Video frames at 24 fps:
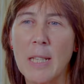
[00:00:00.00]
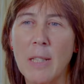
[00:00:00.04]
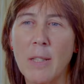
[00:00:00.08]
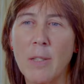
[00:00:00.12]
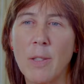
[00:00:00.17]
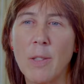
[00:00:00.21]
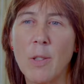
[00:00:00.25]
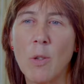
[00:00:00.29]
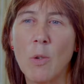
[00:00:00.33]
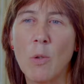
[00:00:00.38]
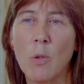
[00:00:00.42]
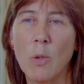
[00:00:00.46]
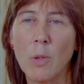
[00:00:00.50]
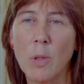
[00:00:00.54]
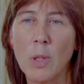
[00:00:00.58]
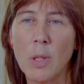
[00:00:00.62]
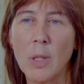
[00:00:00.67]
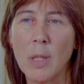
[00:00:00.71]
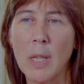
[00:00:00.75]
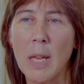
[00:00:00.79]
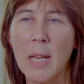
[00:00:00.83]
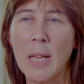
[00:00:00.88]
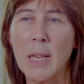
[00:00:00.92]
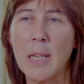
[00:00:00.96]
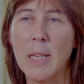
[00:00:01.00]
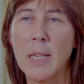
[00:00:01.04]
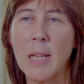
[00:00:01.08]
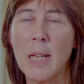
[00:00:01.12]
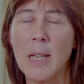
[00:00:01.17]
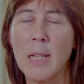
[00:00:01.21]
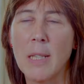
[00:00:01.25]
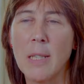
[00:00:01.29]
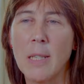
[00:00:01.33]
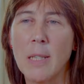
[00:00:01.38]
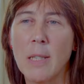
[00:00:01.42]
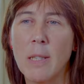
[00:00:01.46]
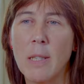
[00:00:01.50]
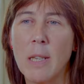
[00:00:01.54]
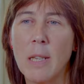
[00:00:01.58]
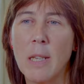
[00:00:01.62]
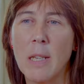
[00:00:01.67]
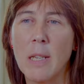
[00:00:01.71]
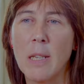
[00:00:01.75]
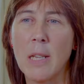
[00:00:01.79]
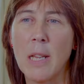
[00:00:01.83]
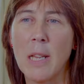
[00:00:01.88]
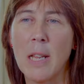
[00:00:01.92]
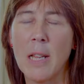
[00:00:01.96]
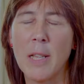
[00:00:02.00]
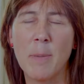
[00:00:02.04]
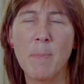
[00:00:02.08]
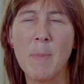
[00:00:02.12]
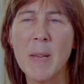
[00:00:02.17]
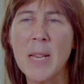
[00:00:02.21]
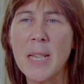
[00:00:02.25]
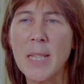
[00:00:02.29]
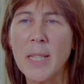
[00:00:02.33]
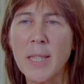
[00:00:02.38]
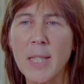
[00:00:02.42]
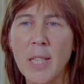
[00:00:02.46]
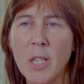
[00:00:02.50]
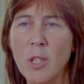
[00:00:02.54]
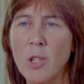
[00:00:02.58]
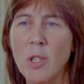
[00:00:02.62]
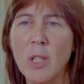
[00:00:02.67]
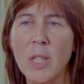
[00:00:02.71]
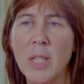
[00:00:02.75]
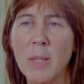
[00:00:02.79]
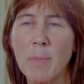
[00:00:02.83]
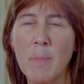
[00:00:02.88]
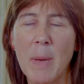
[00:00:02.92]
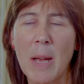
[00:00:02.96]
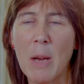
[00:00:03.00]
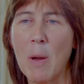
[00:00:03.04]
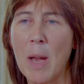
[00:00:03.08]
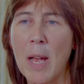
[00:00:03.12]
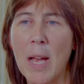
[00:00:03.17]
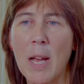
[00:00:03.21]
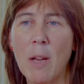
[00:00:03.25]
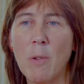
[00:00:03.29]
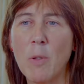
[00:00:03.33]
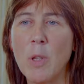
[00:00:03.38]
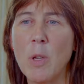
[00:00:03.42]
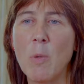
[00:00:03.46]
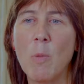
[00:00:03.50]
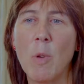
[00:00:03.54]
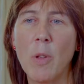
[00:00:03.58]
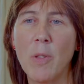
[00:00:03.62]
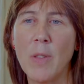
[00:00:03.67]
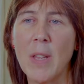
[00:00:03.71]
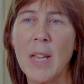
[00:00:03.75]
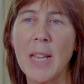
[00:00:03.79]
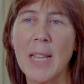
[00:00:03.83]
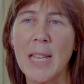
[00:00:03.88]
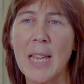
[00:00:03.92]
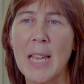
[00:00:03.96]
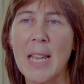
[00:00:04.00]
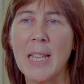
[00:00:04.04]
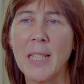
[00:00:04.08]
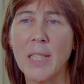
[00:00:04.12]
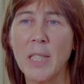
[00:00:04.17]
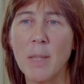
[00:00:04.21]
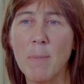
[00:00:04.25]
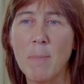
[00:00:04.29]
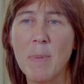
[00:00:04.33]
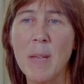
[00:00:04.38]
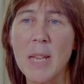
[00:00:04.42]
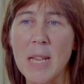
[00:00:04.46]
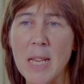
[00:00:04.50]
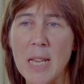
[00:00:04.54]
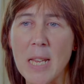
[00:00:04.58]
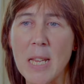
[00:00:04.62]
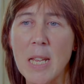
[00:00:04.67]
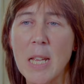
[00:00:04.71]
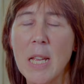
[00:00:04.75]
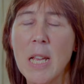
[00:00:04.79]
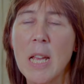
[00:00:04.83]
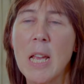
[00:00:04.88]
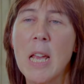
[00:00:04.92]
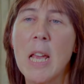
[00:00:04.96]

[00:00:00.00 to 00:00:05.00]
thoughts and has made decisions about how they want their care to be,